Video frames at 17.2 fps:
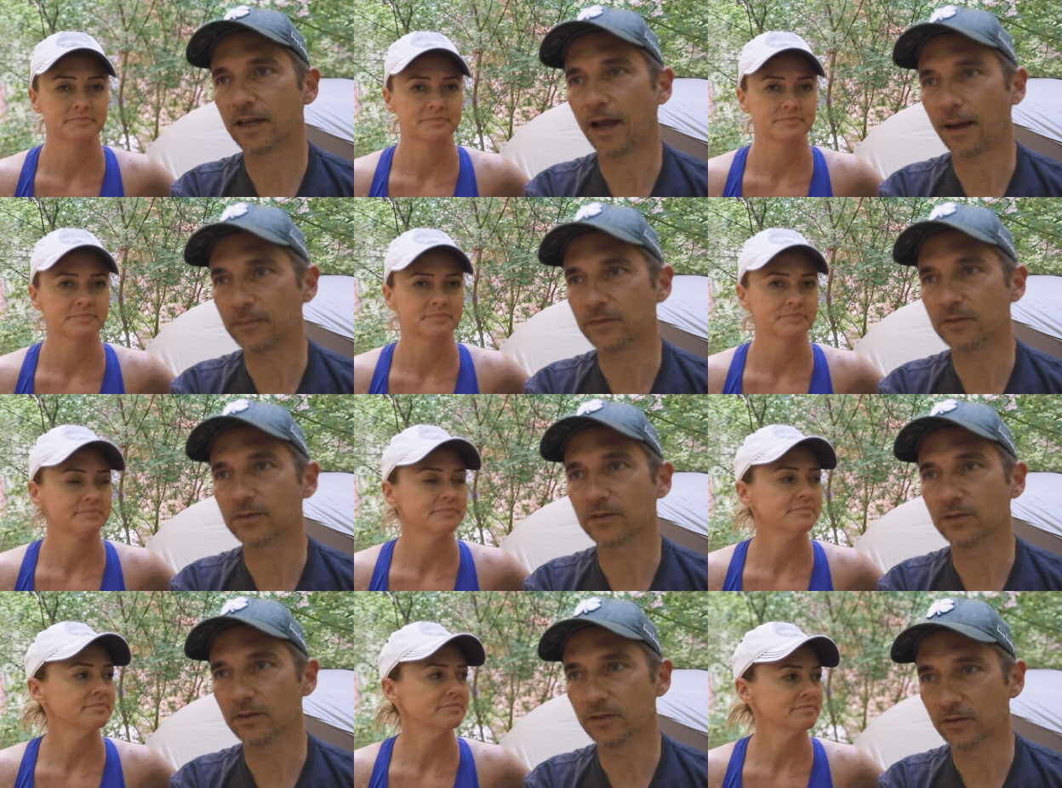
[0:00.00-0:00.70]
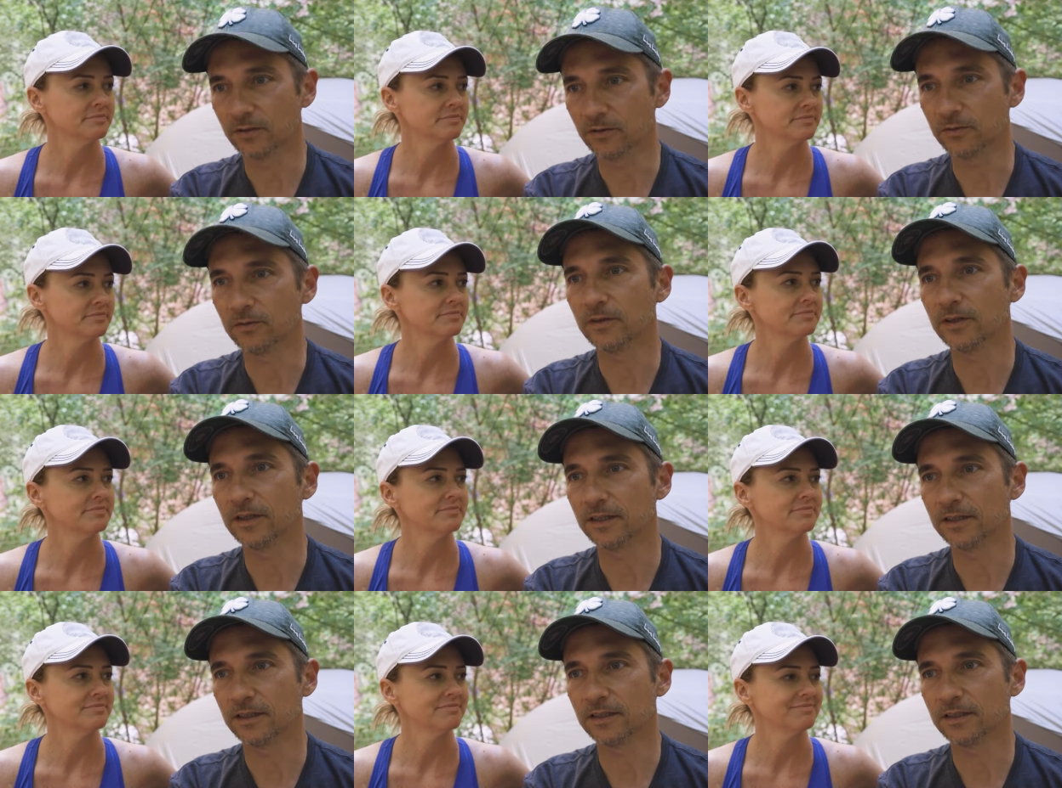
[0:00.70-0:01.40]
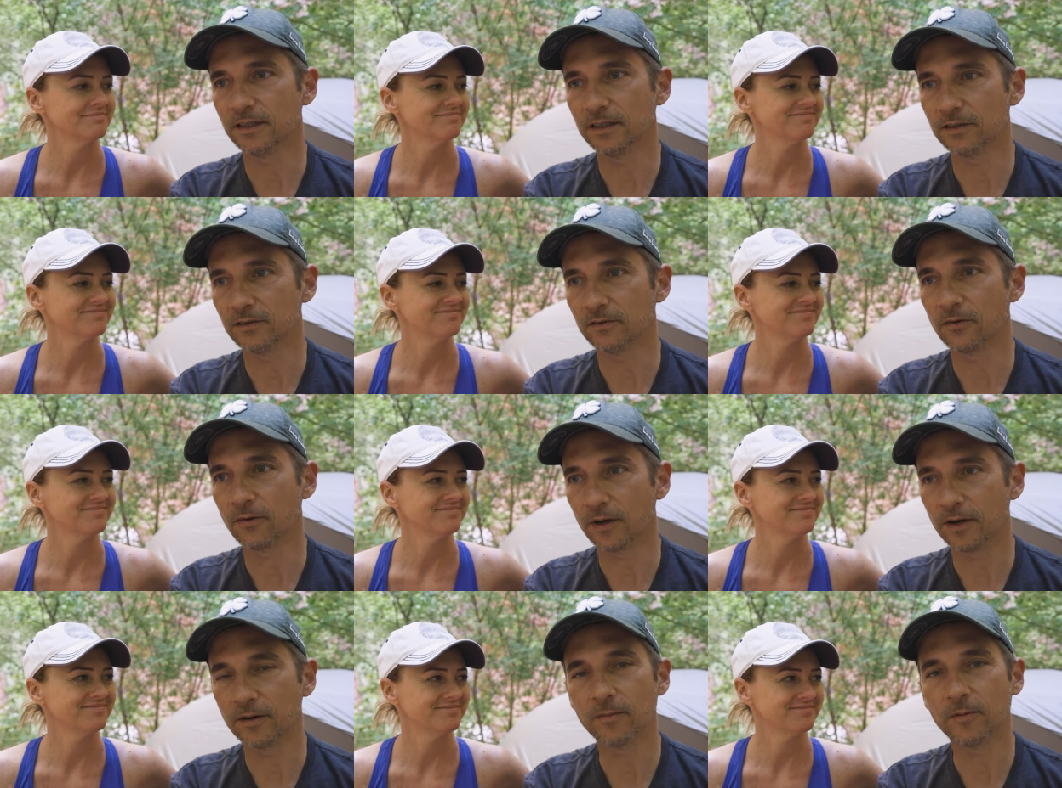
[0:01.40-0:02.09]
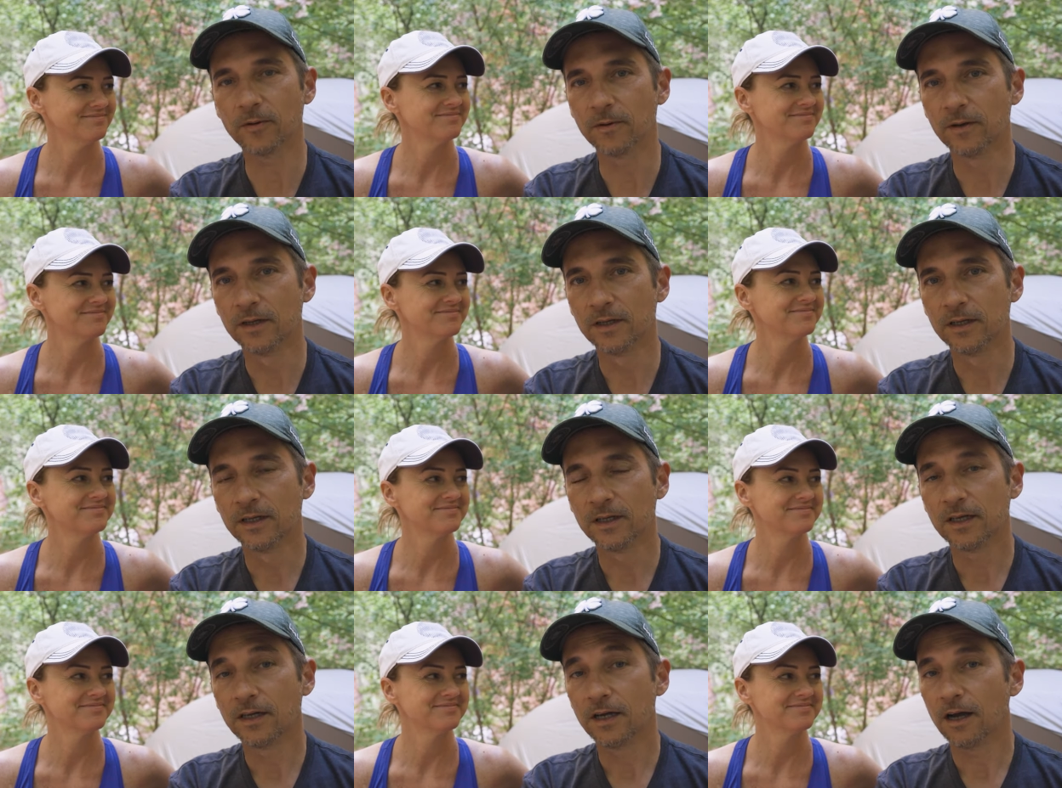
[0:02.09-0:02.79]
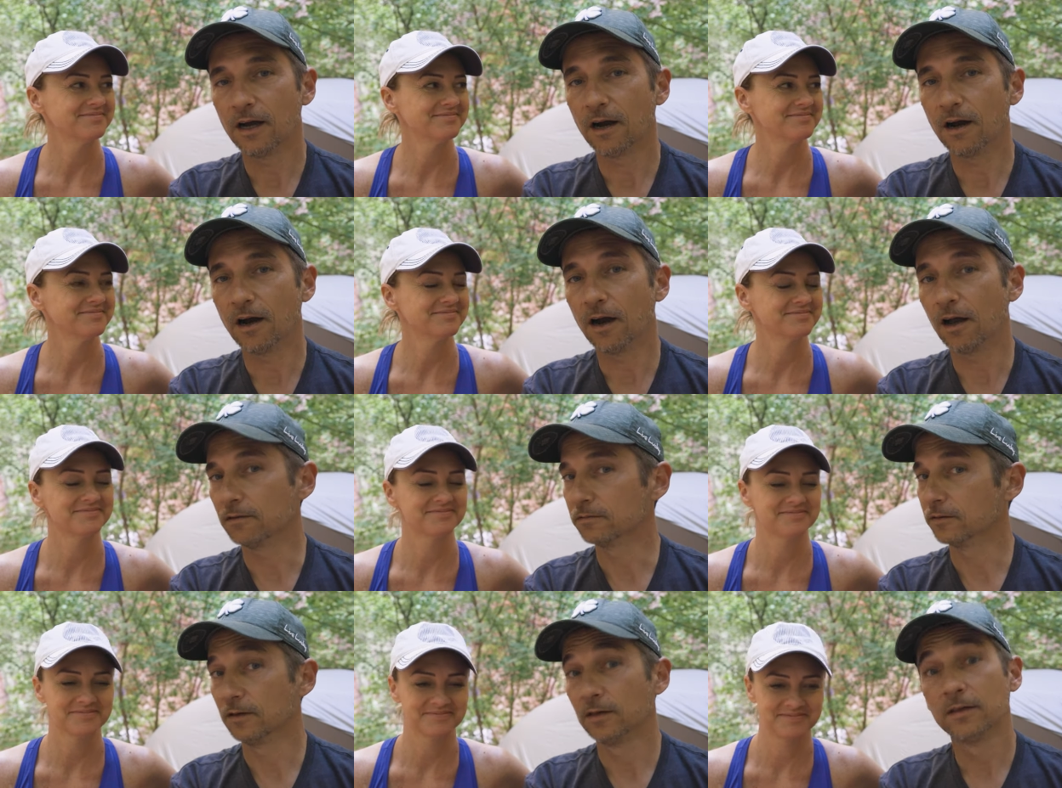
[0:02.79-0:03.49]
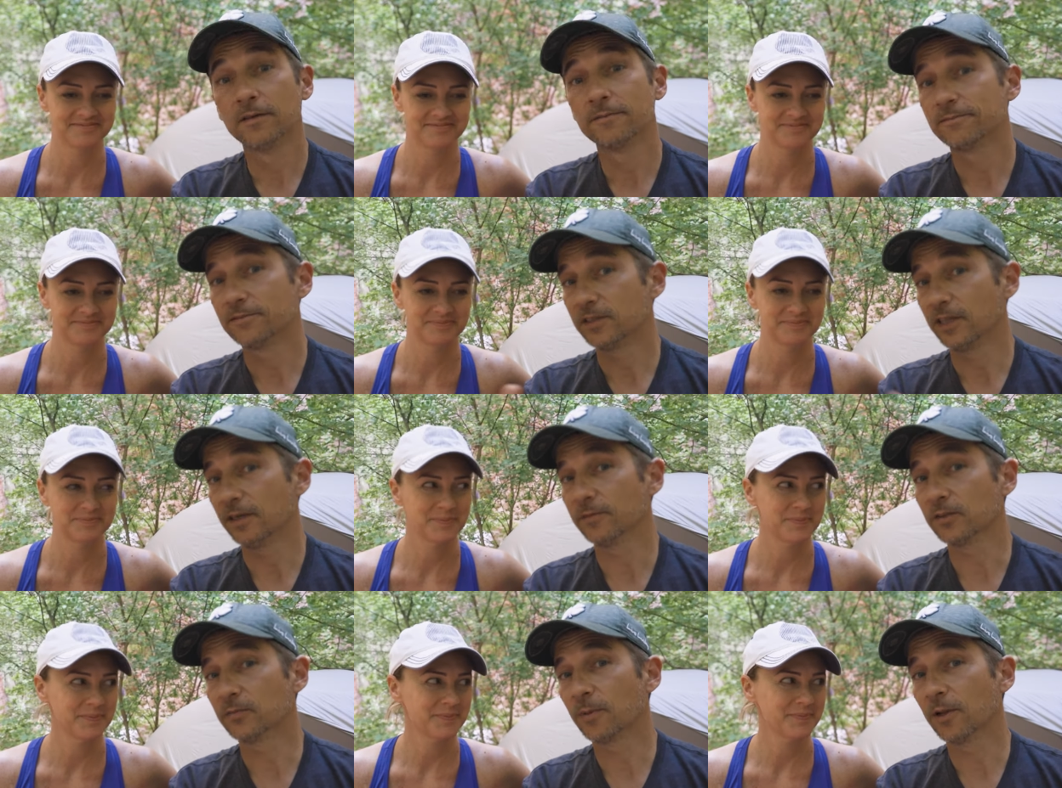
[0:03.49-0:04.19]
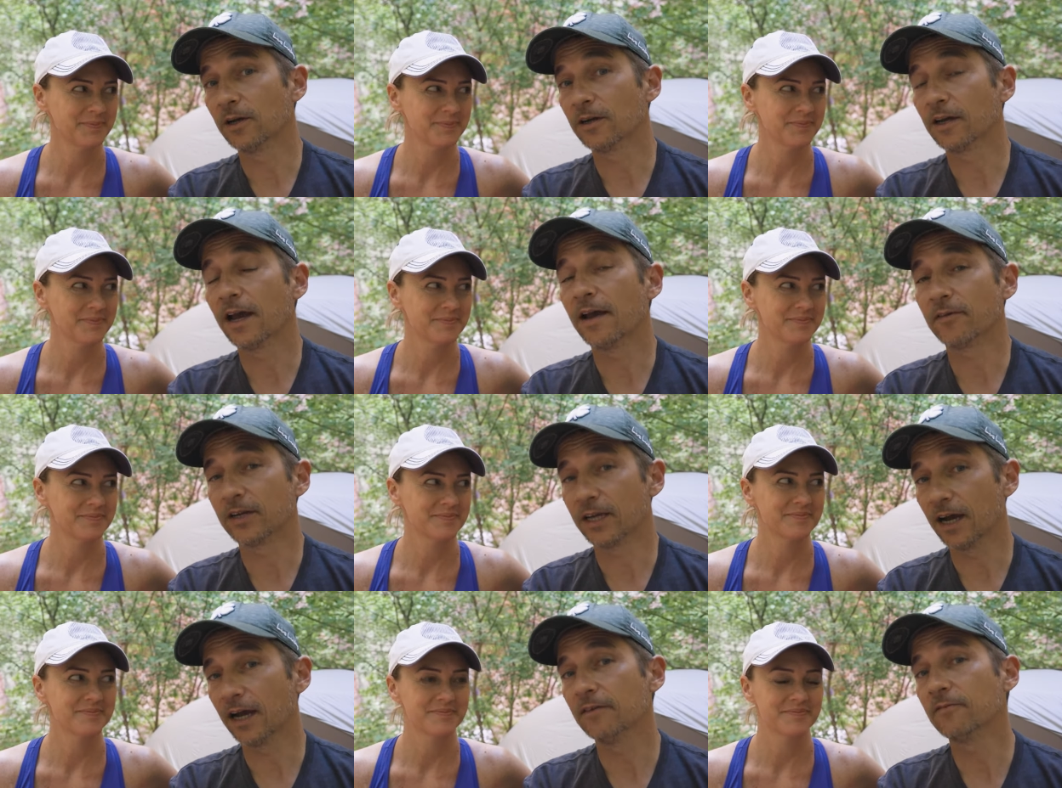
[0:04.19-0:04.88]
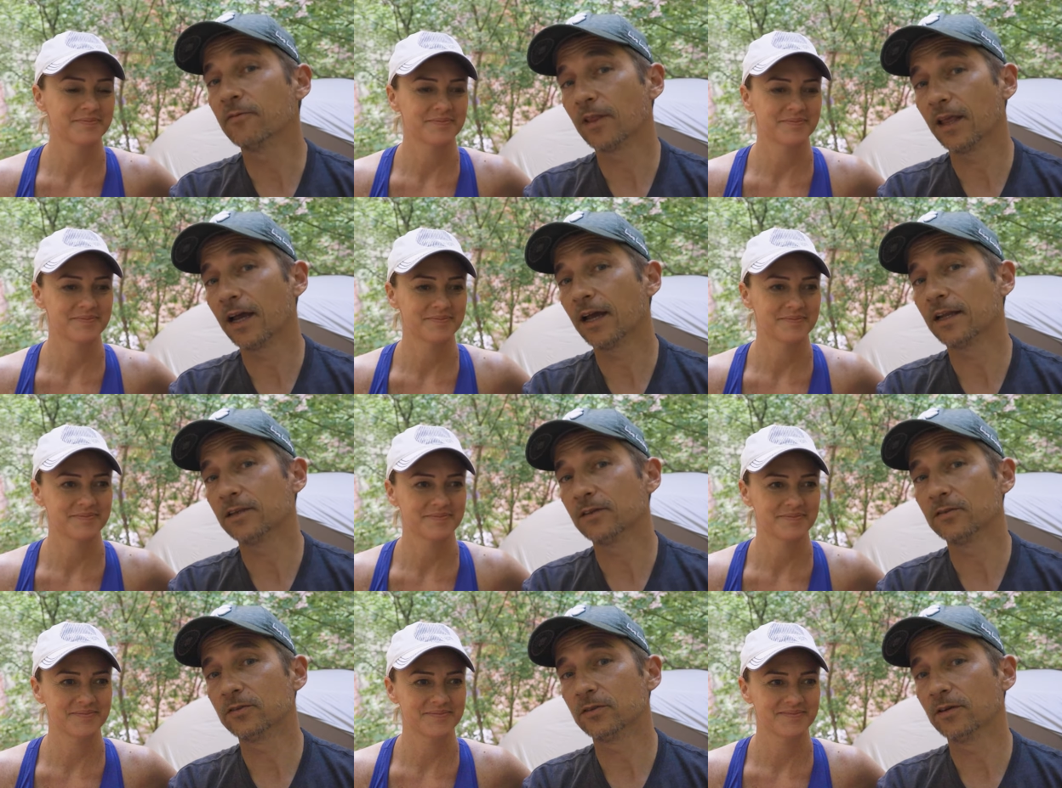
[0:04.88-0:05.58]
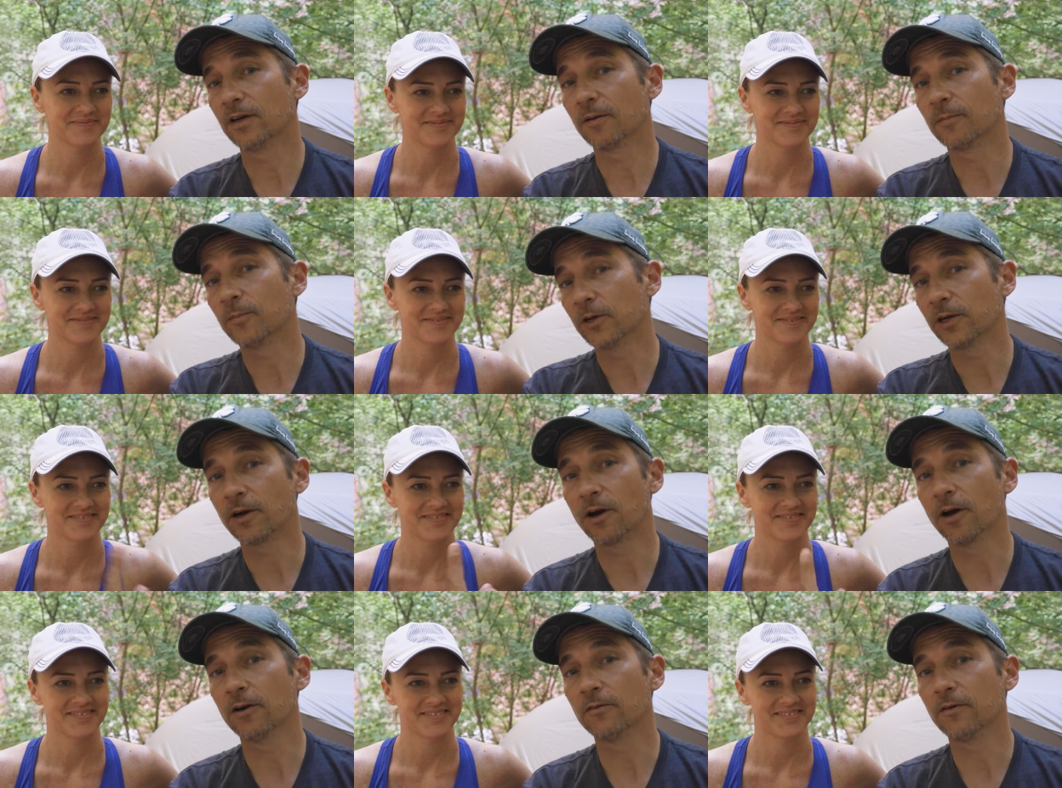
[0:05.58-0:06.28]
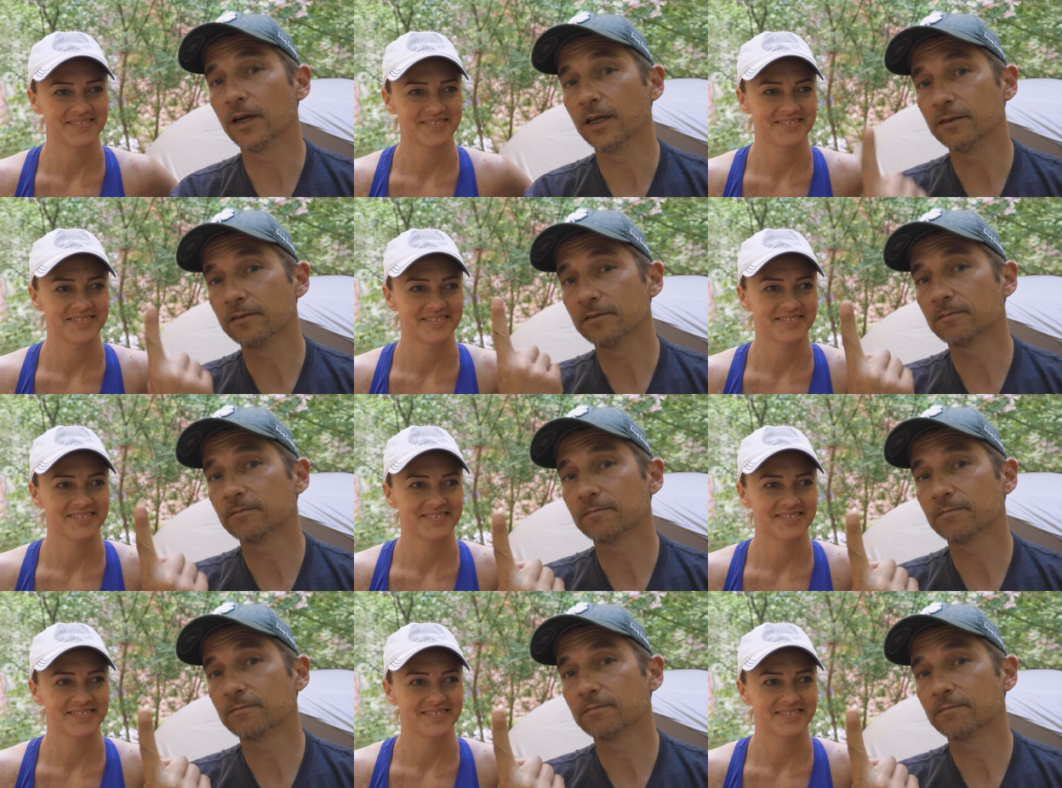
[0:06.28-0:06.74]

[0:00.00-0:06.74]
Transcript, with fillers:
Speaker 1: absolutely incredible. Uh, shameless plug. I have a guide for that. You should. I'll put a card right.